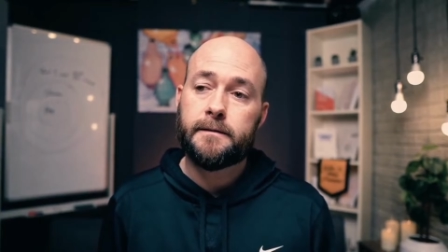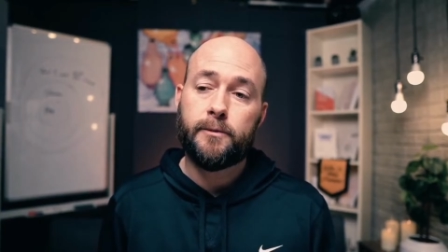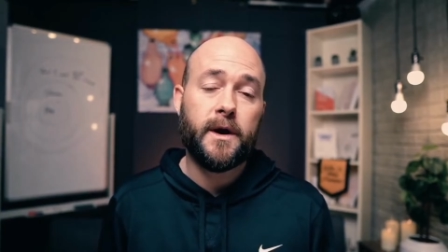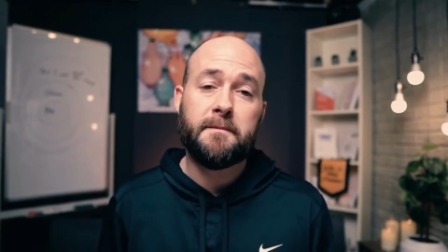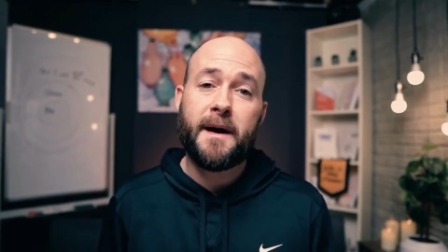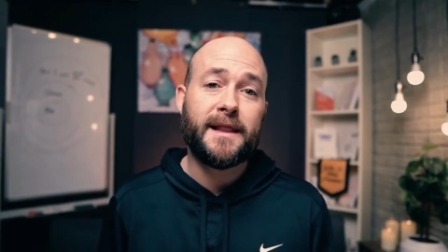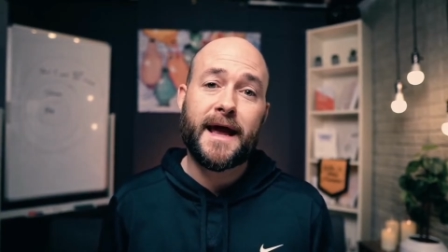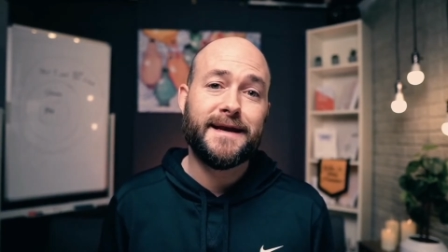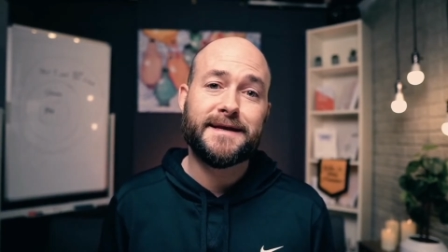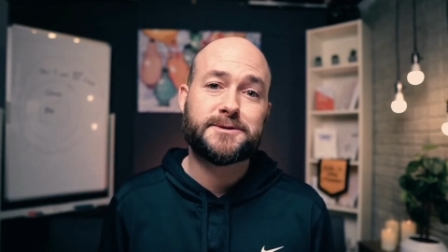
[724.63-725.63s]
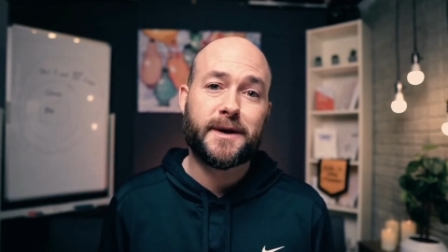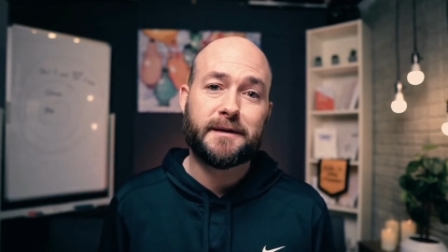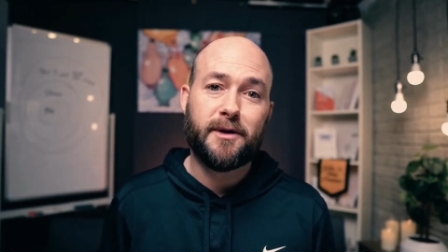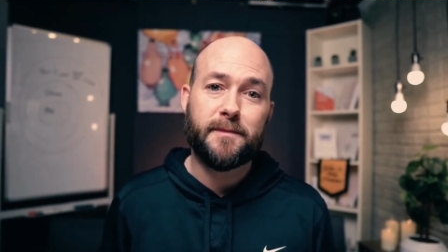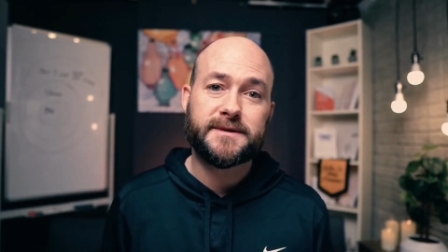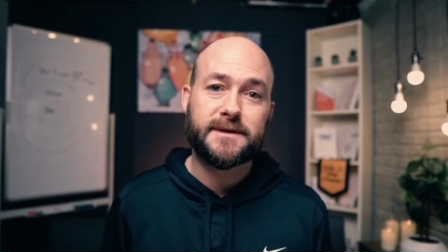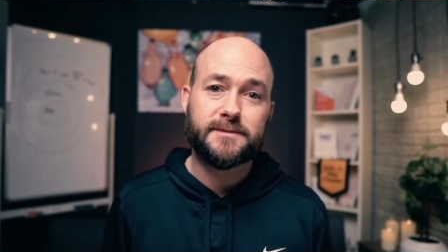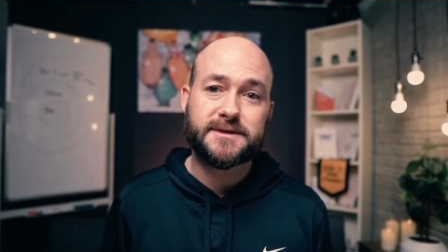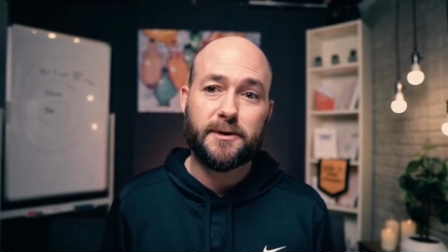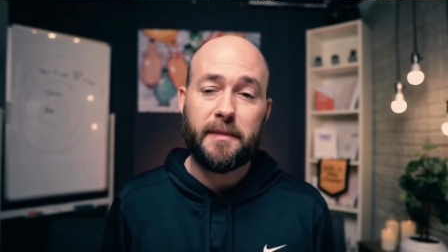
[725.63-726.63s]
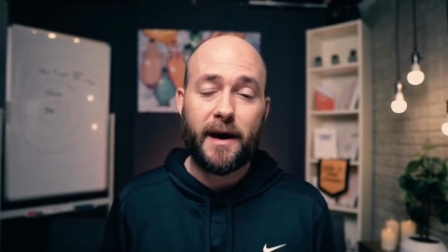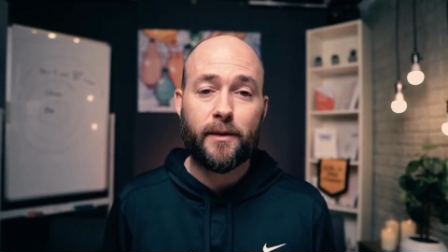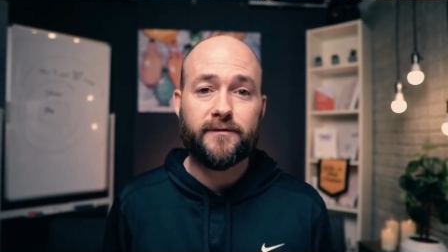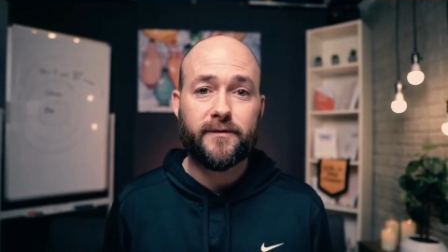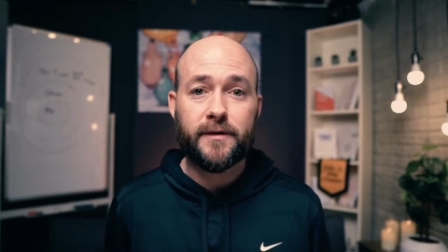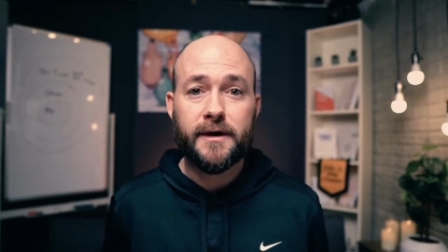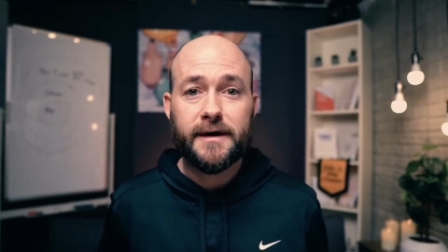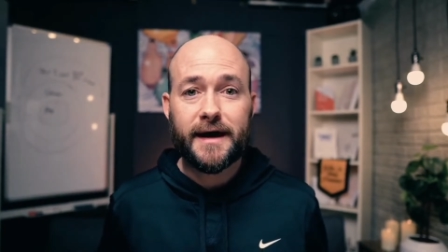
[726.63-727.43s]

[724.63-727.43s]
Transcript: one of my lightning strike moments that was so powerful,